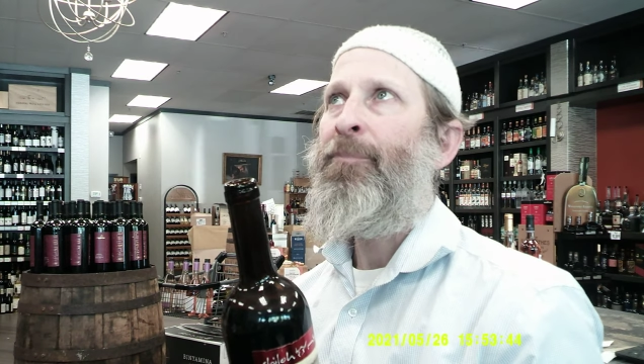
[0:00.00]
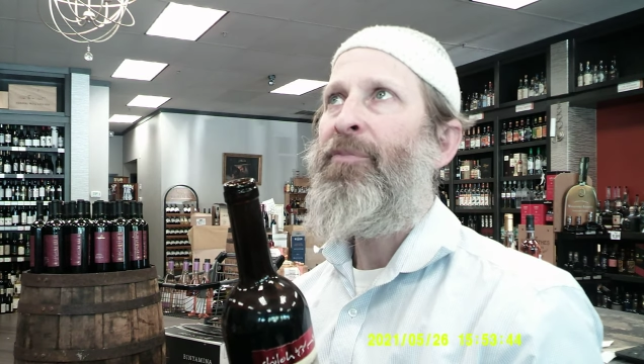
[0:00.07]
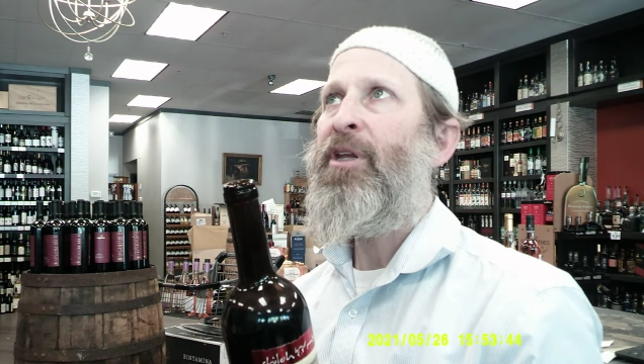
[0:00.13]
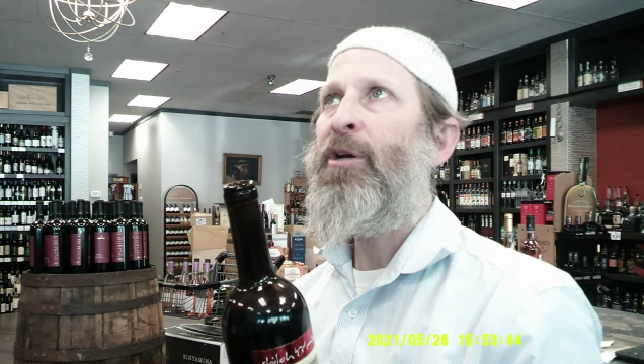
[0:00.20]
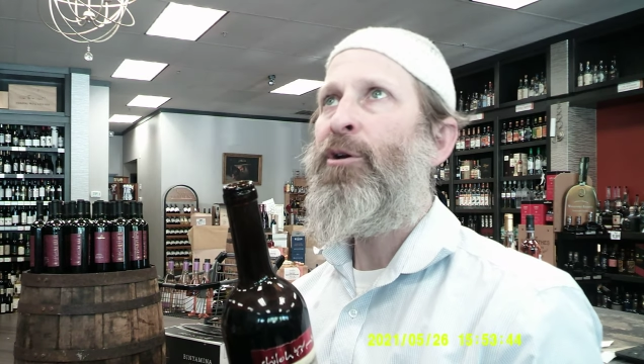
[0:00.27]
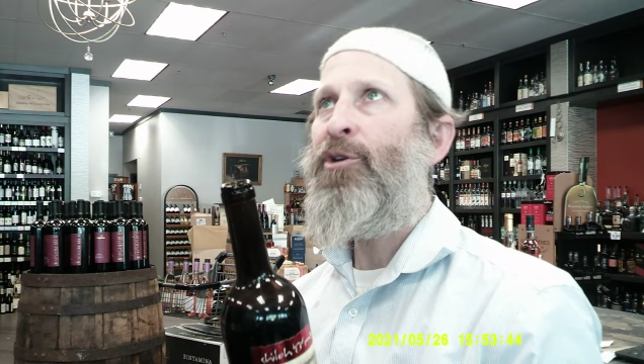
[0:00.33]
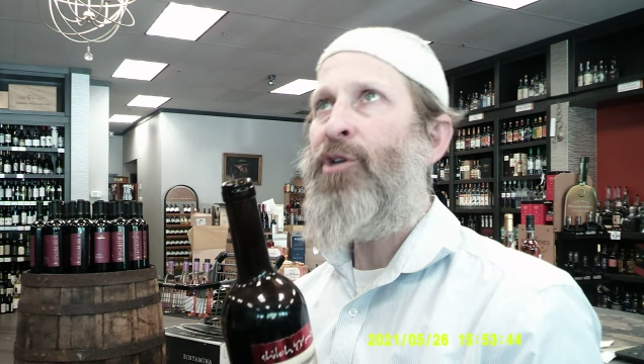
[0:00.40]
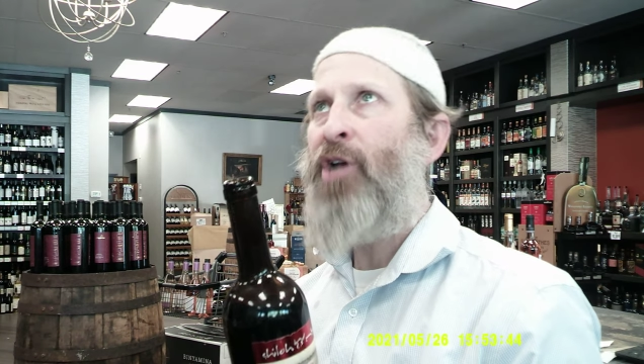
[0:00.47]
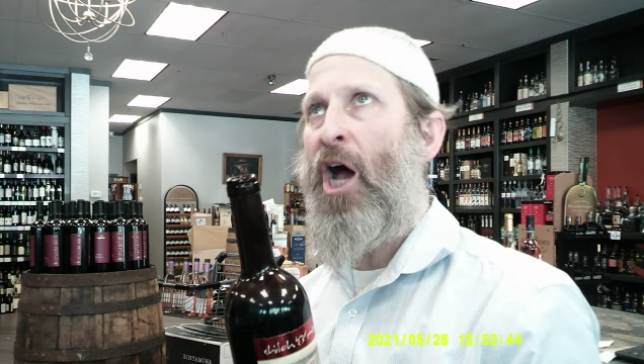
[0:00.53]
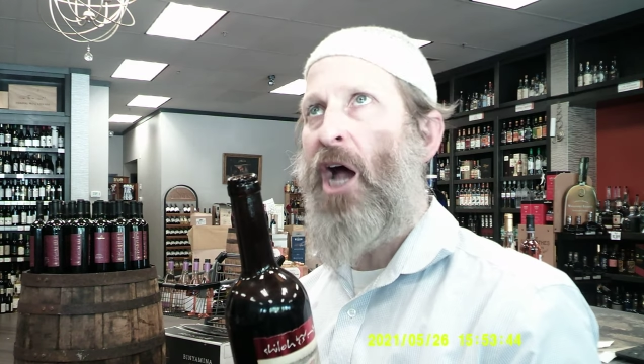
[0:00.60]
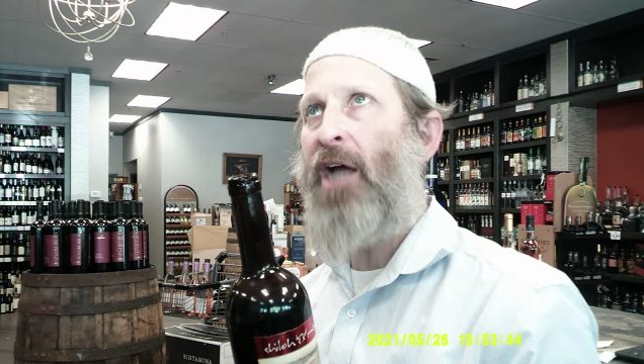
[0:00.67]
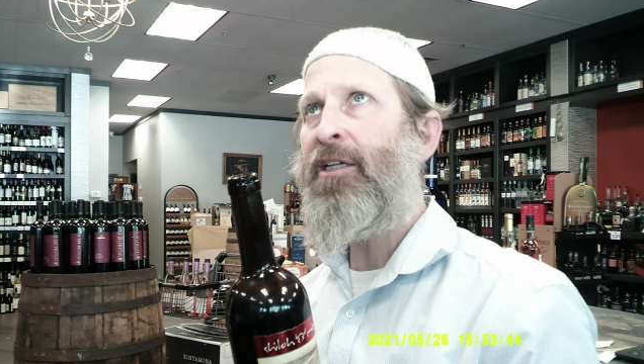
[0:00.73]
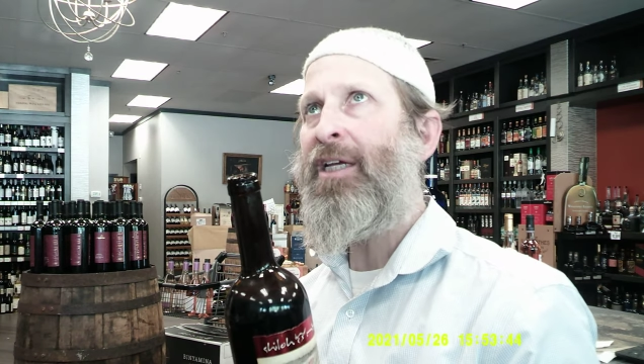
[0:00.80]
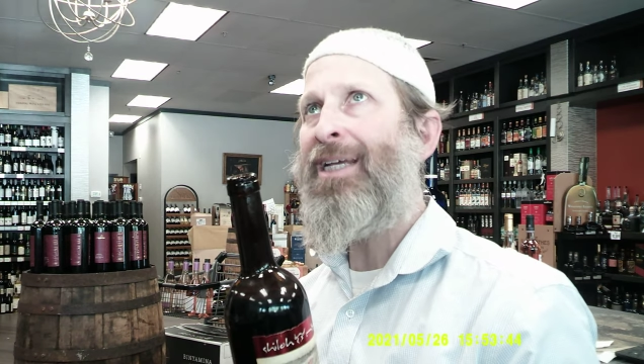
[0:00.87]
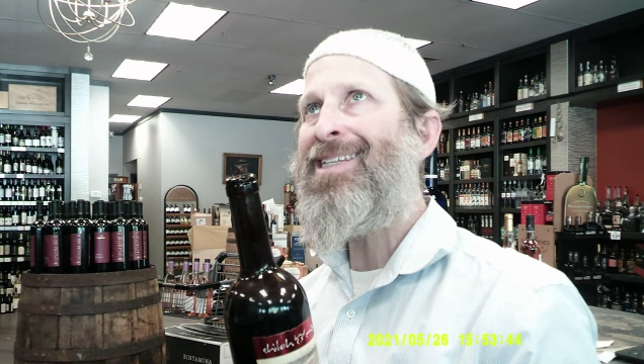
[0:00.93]
they're
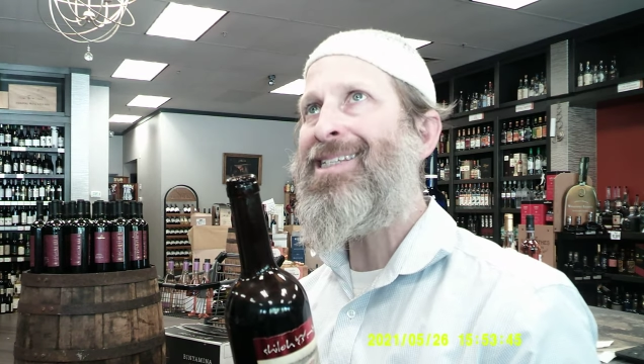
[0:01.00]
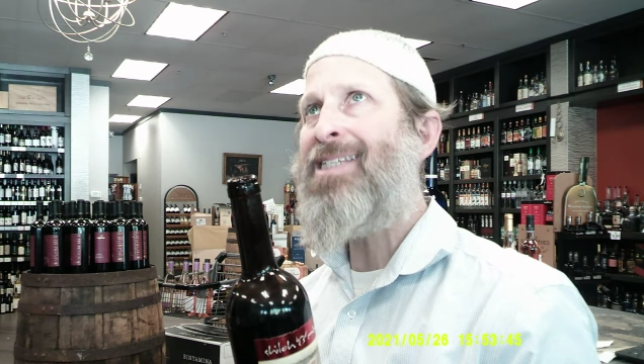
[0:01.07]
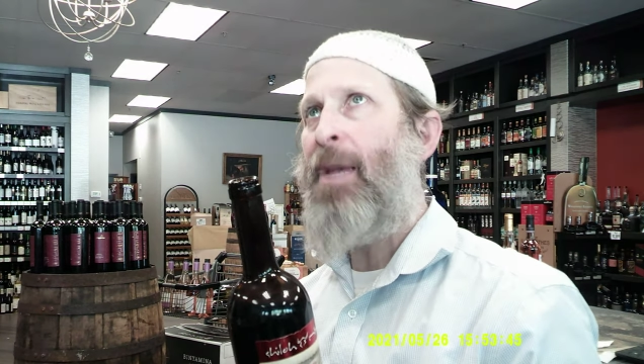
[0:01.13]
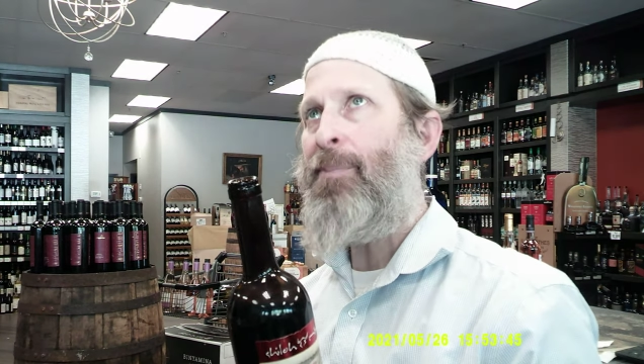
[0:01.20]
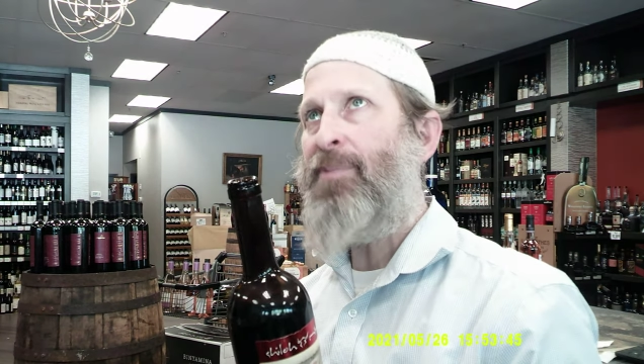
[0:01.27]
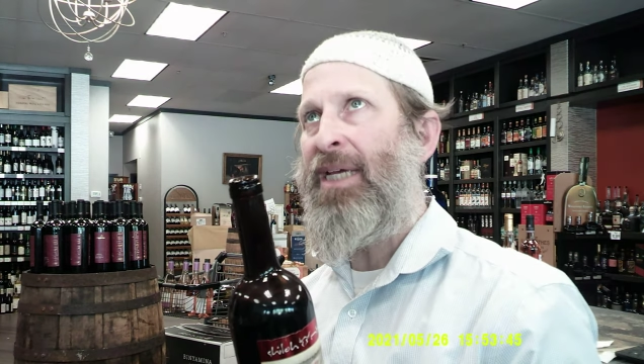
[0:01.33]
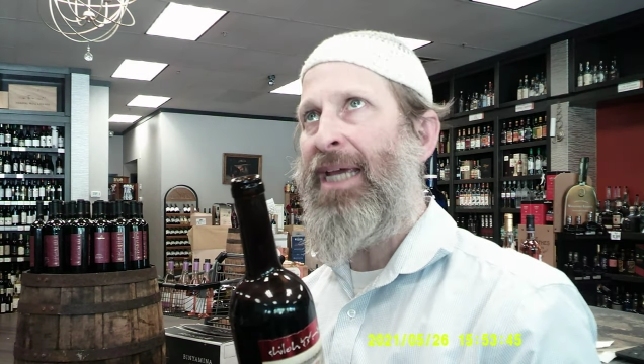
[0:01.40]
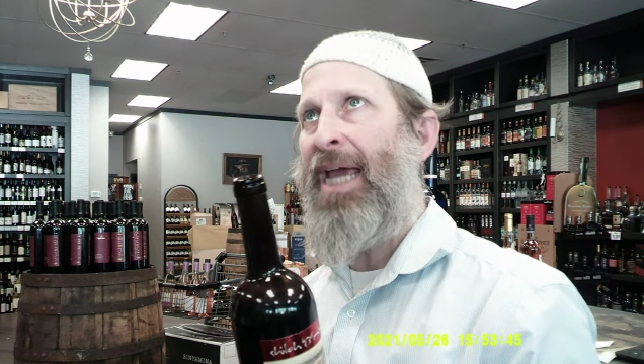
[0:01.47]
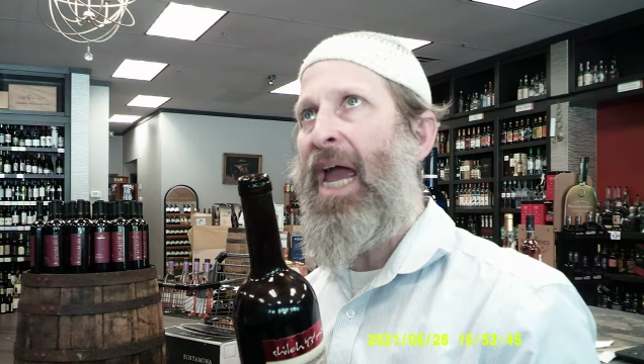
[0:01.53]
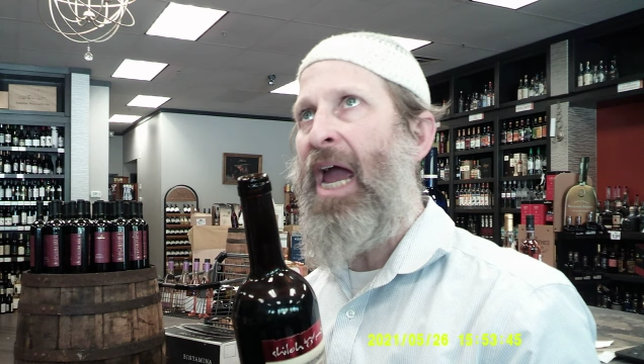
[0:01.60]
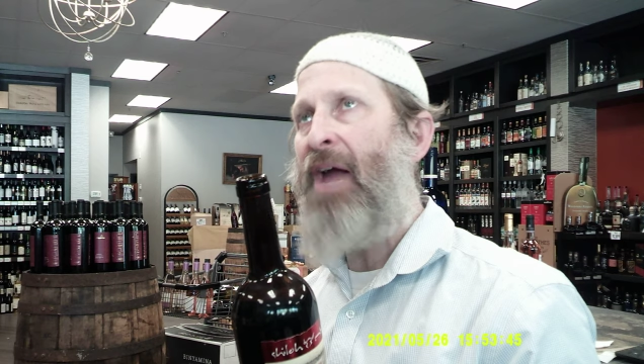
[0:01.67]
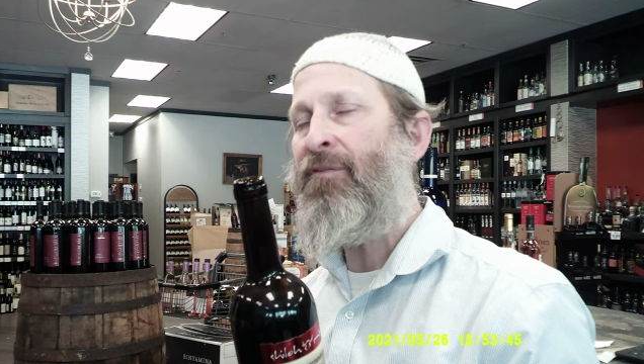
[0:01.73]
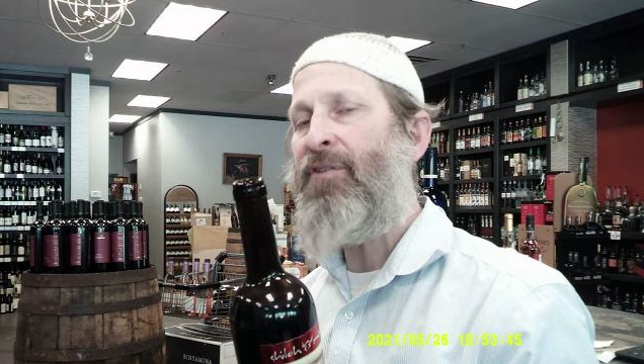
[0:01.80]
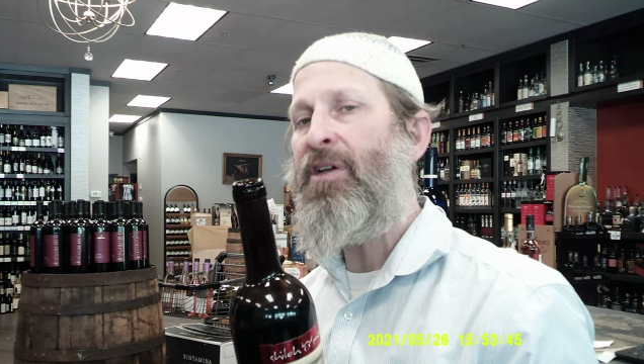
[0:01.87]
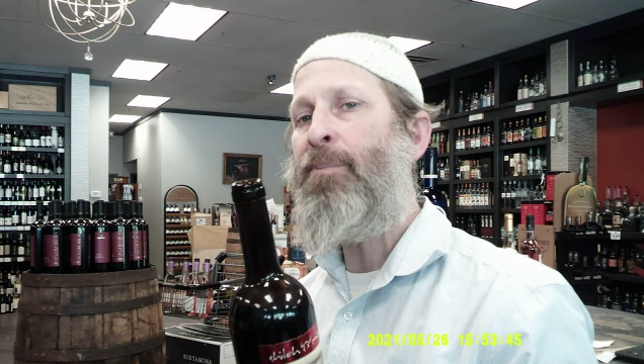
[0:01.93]
not accepting
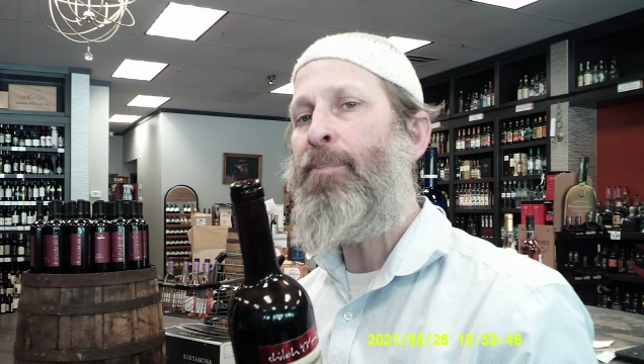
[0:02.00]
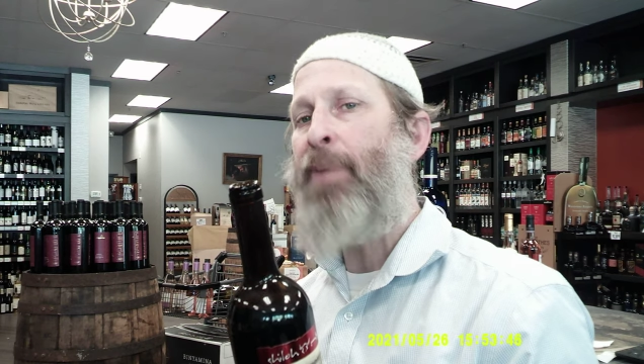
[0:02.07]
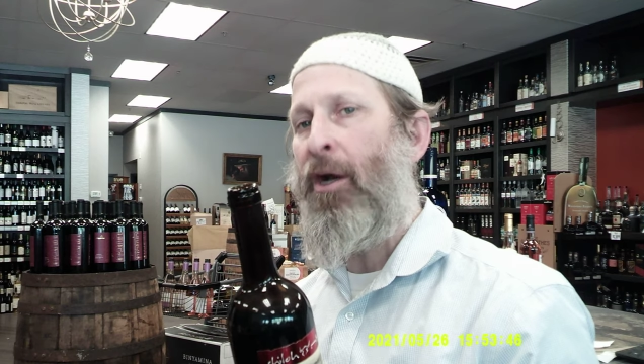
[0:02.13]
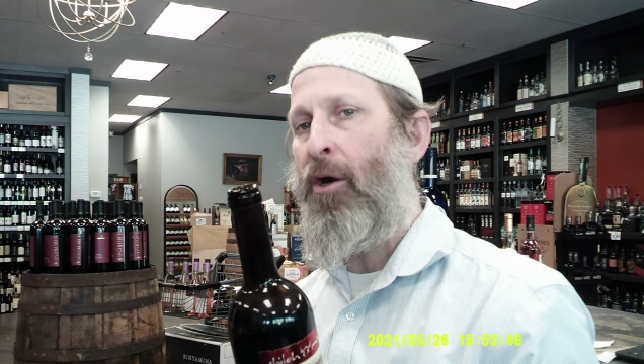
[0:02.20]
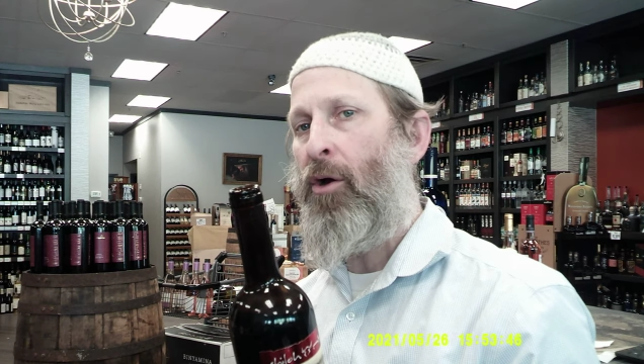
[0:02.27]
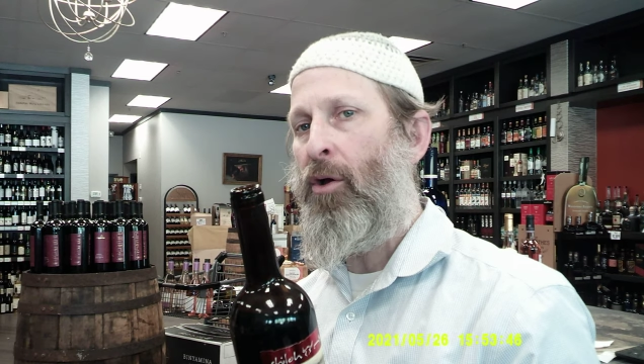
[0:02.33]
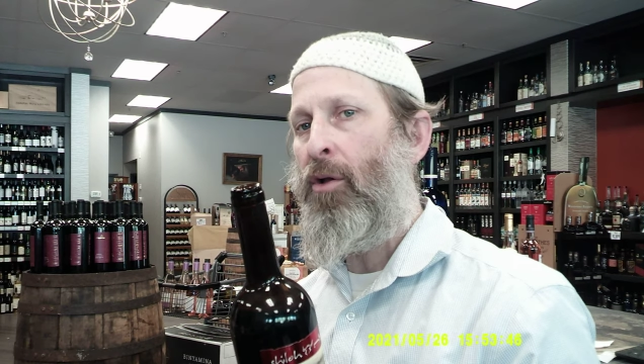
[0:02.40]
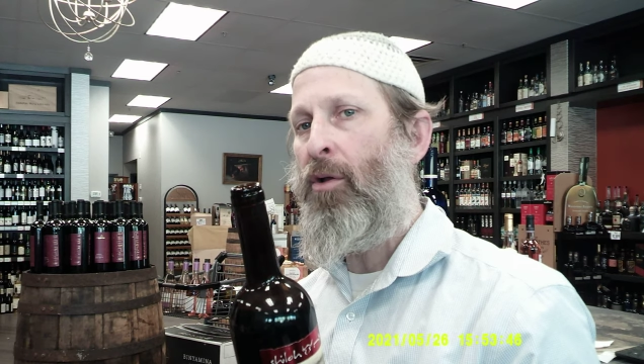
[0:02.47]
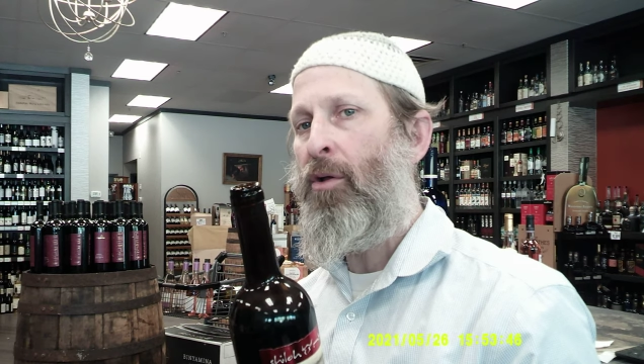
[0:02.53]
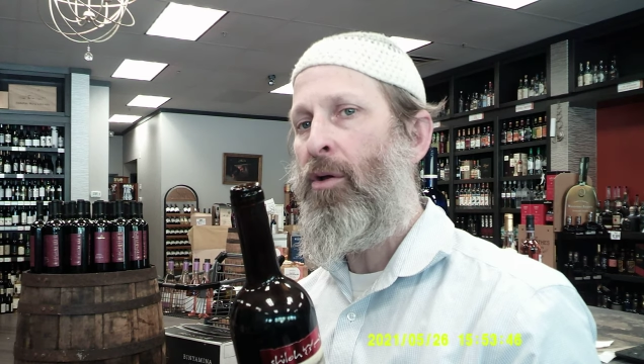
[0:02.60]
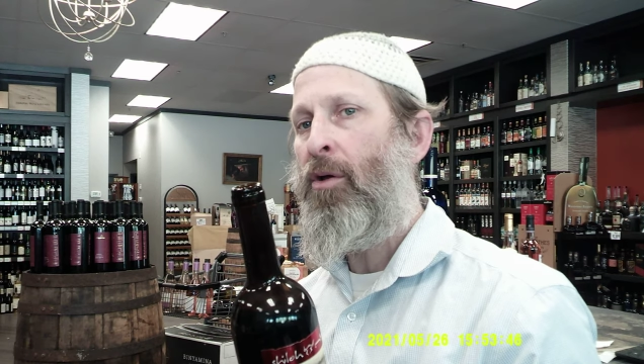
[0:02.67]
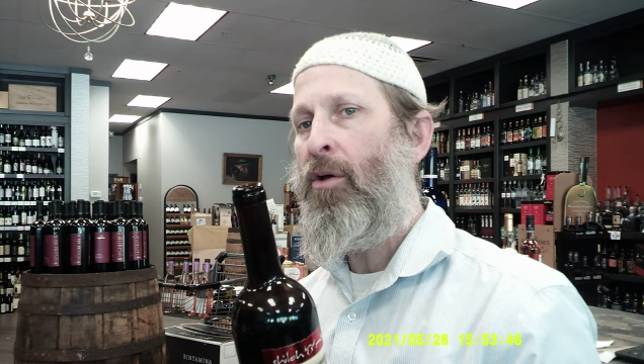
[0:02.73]
every barrel